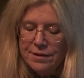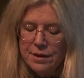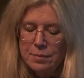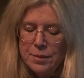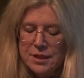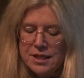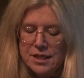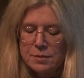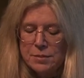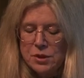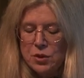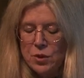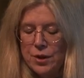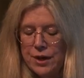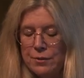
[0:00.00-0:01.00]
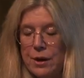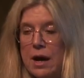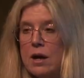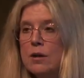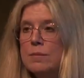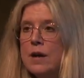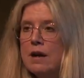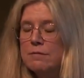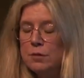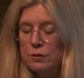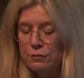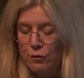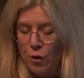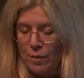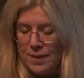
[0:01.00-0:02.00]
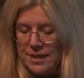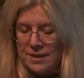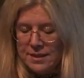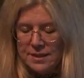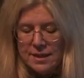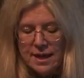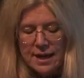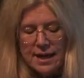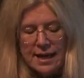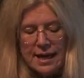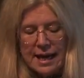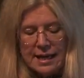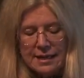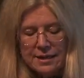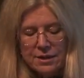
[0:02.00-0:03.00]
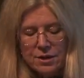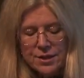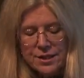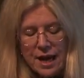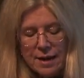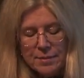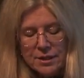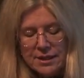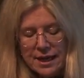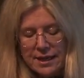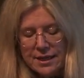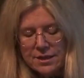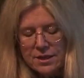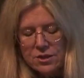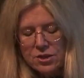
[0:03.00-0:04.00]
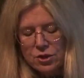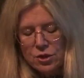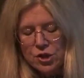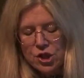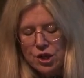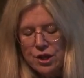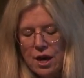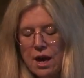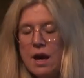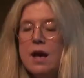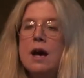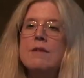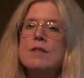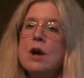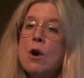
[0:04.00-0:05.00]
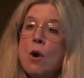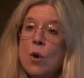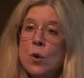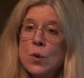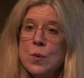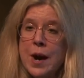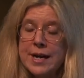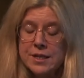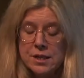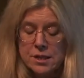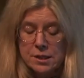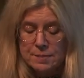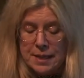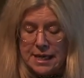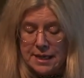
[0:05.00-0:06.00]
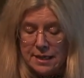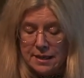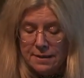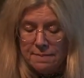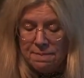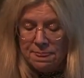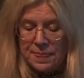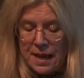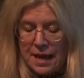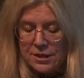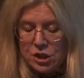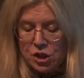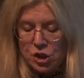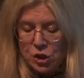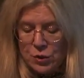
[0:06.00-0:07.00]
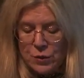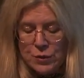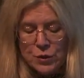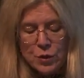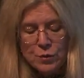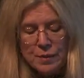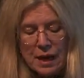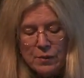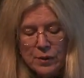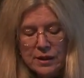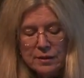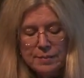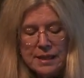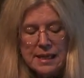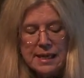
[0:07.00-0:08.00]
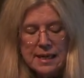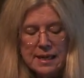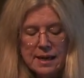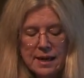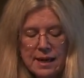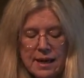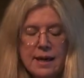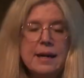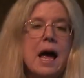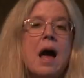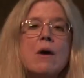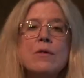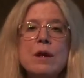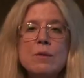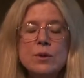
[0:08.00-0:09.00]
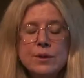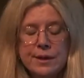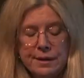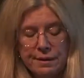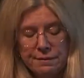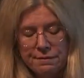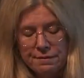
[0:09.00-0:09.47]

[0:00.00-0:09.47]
the participatory realm of performance and in their simultaneous assertion of their own right to speak and to choose whom they will be and how they will live.